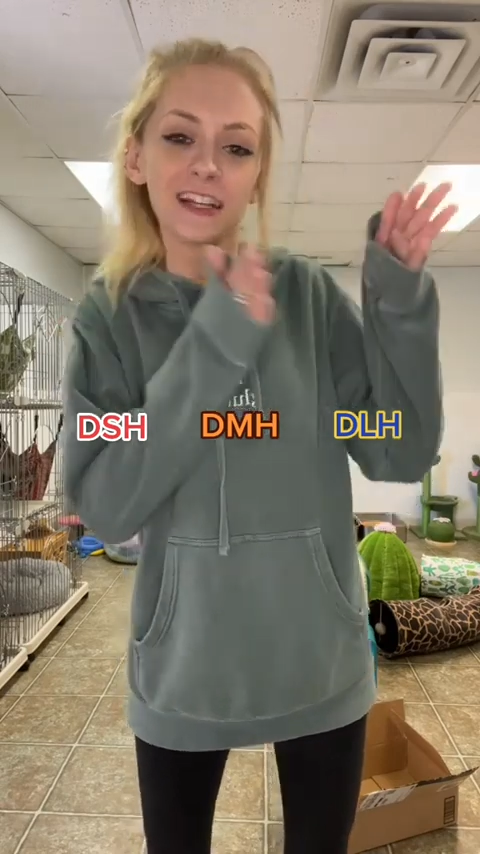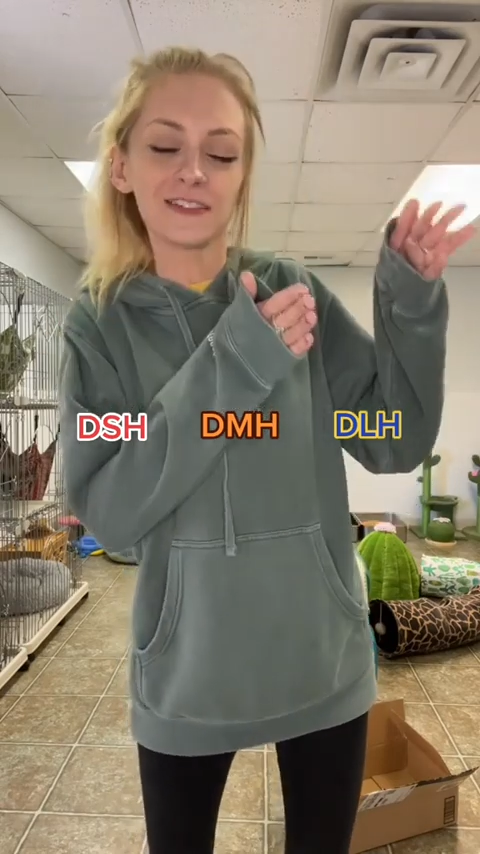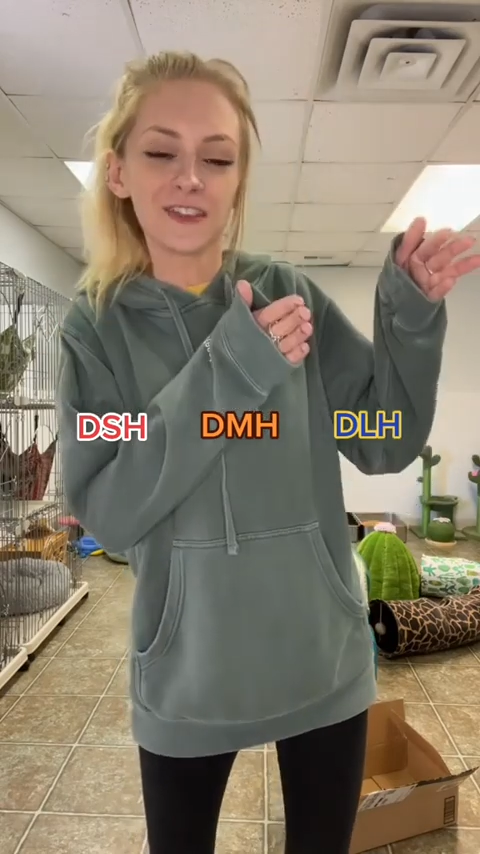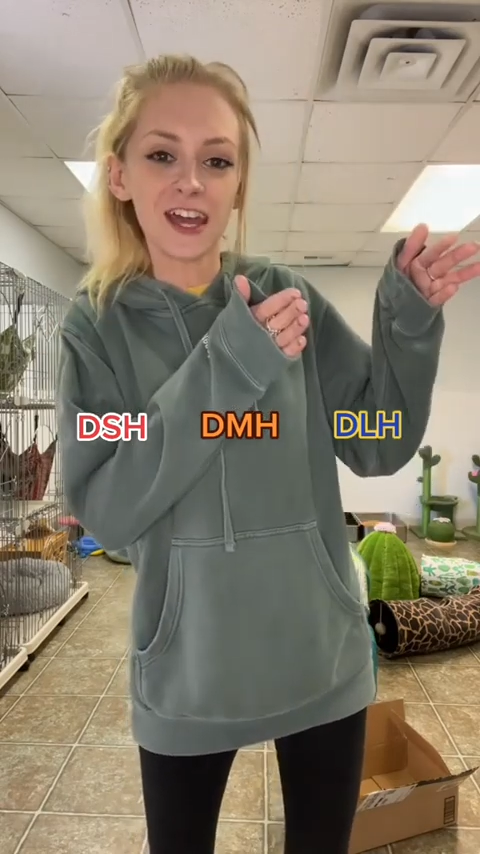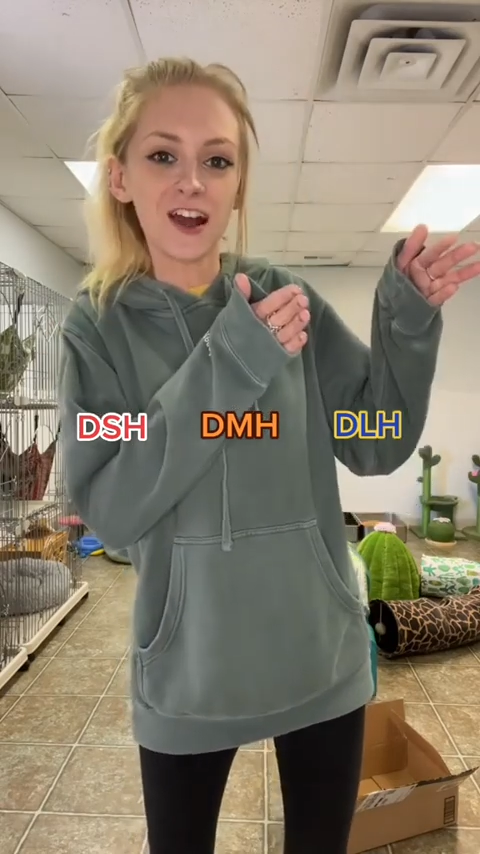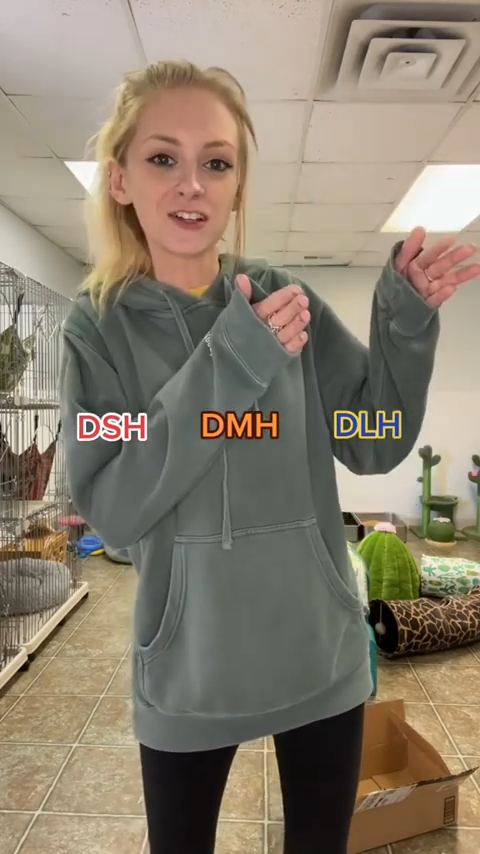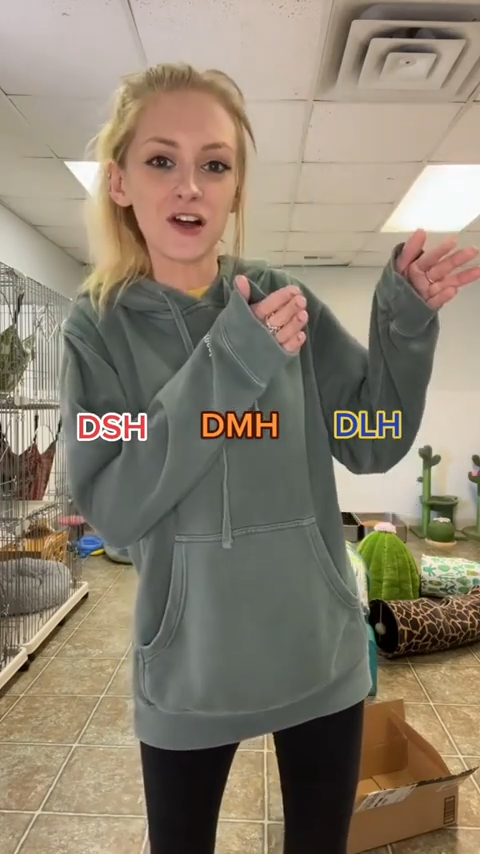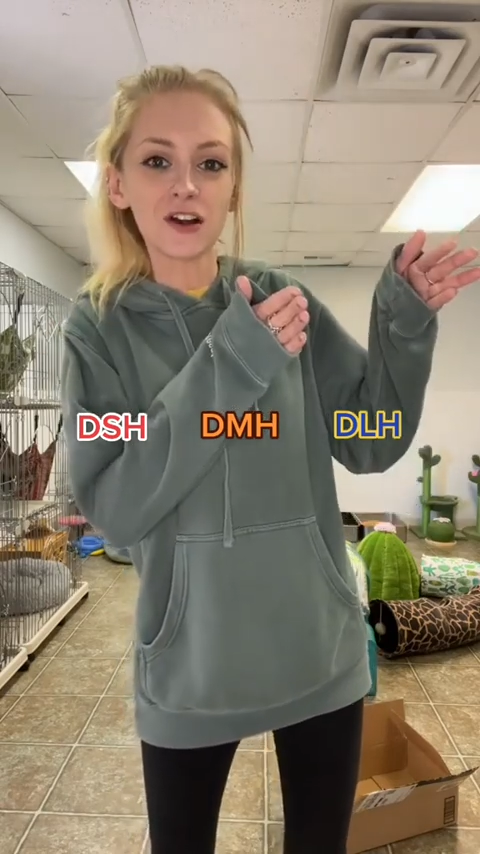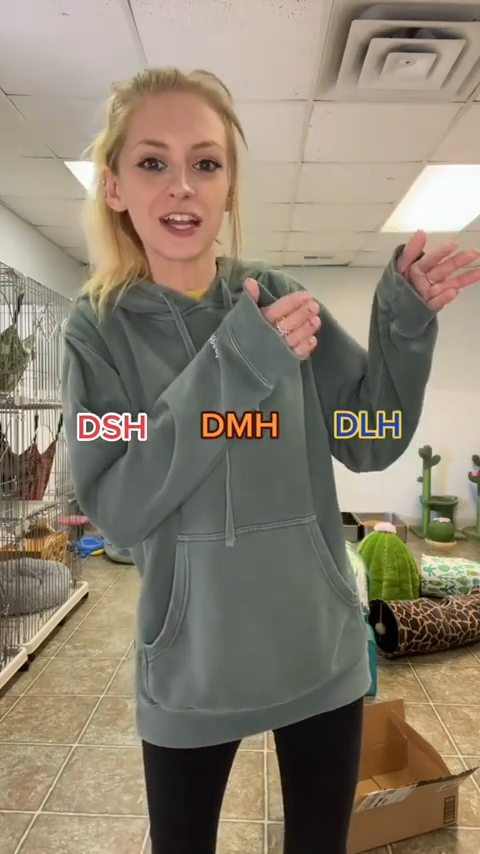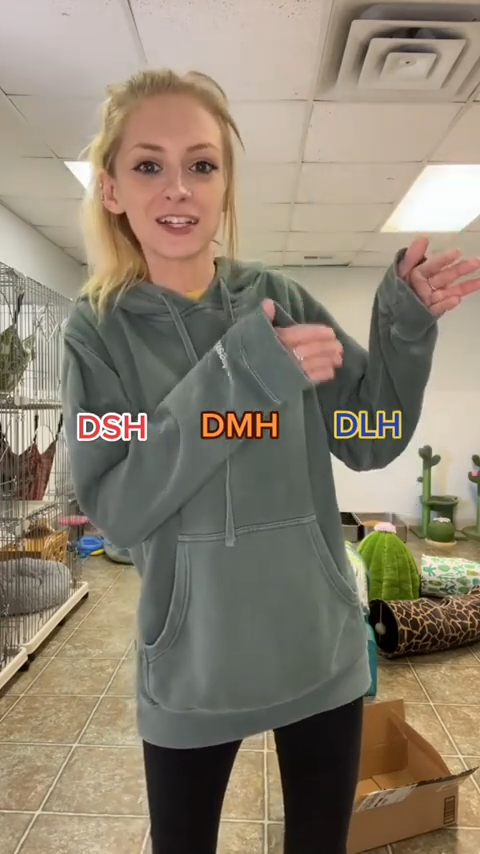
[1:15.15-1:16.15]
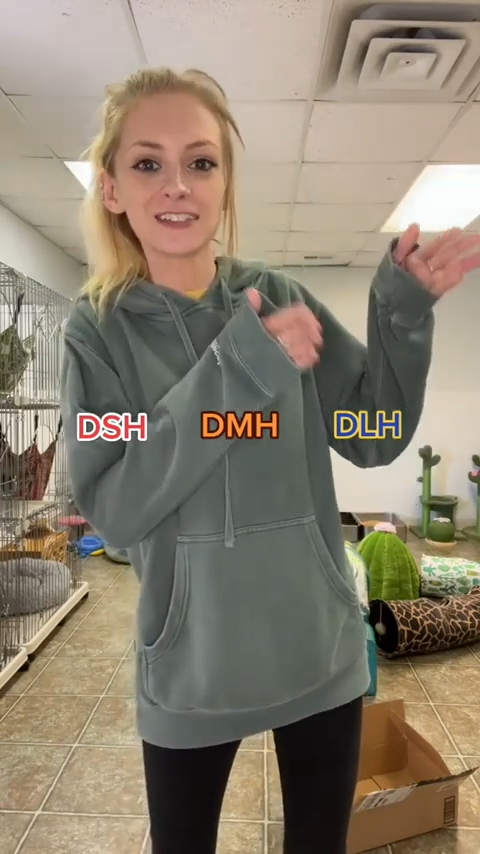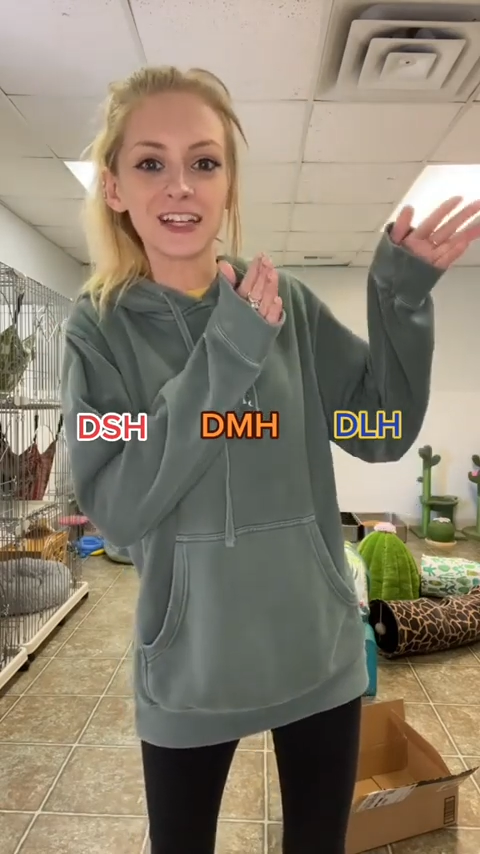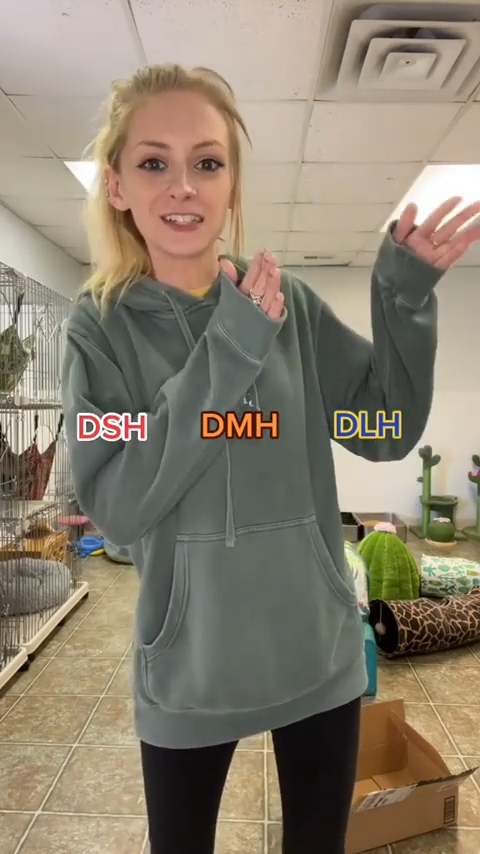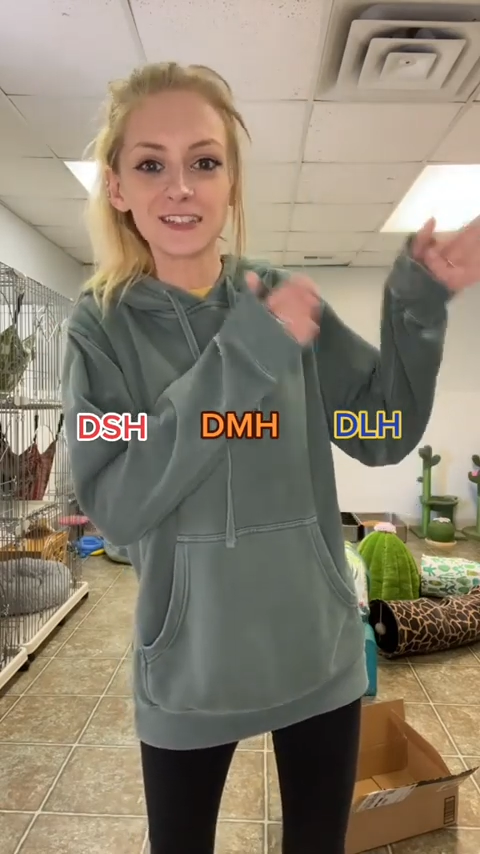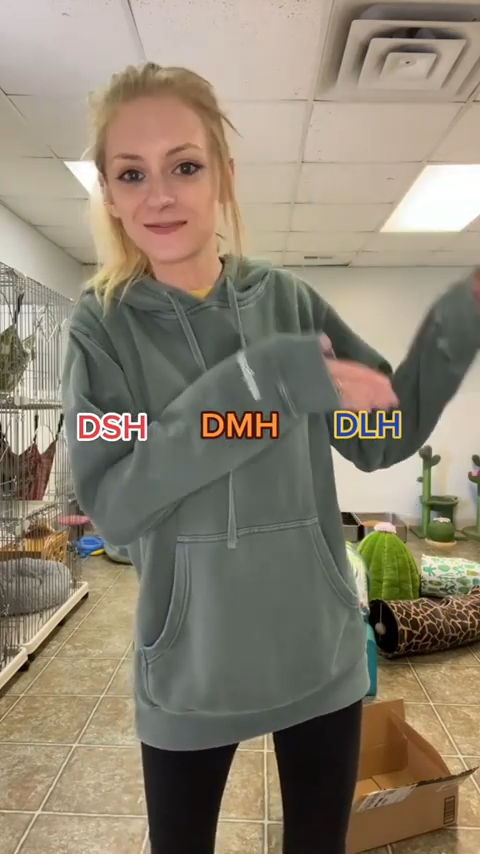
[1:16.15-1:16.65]
And if they are long haired,
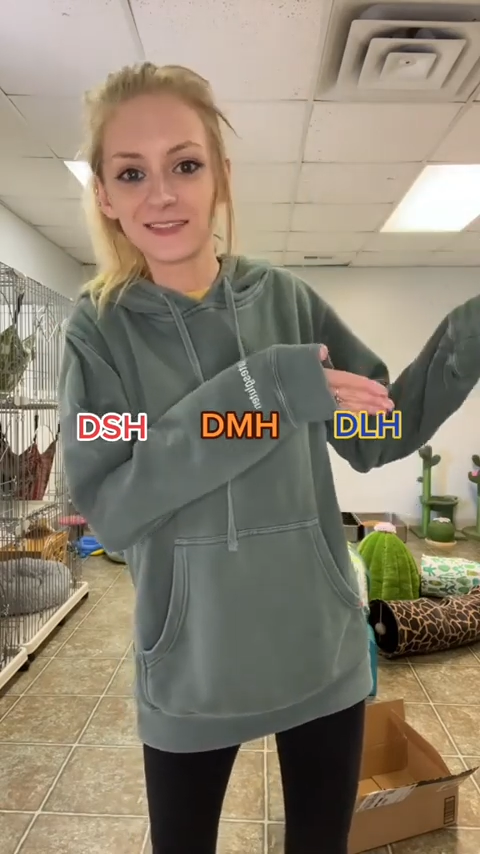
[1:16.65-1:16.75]
they're